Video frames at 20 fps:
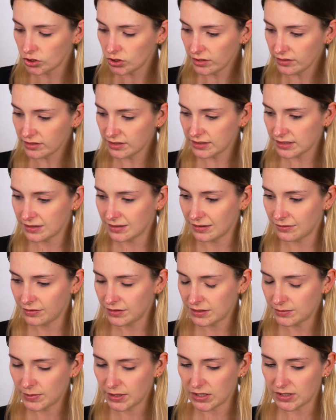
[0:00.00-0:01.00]
not sure
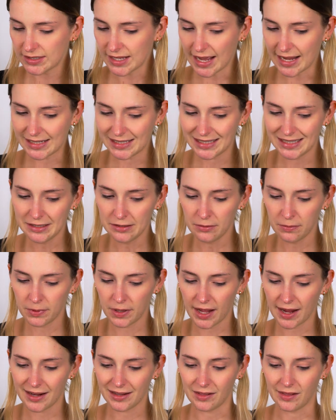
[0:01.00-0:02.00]
if it's because I did
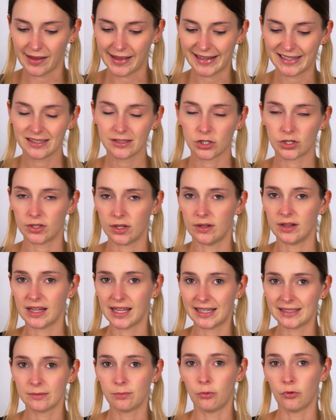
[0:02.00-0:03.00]
apply
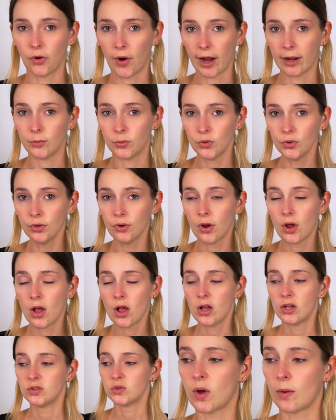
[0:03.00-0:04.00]
less primer.
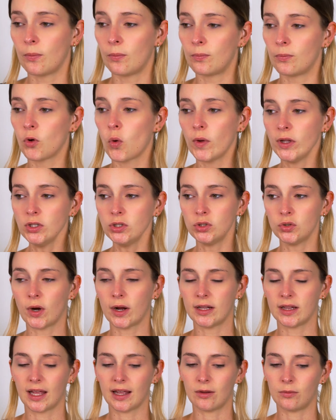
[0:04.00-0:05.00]
So I'm going to
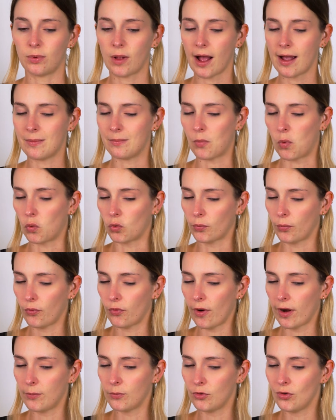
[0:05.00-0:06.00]
try and like apply more
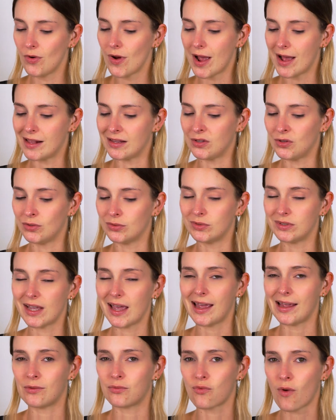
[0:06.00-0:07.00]
primer and
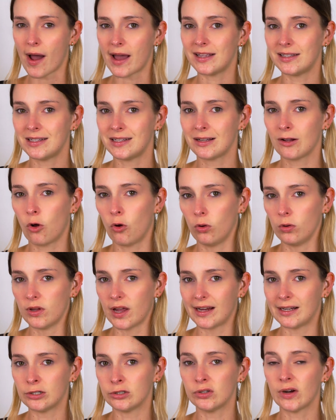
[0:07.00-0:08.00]
use a white
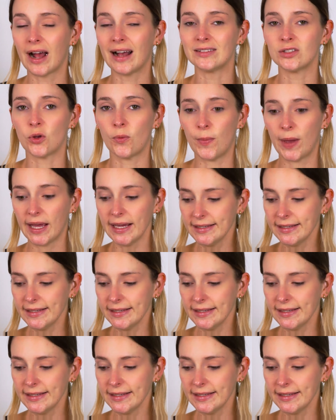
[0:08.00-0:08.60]
kohl liner as a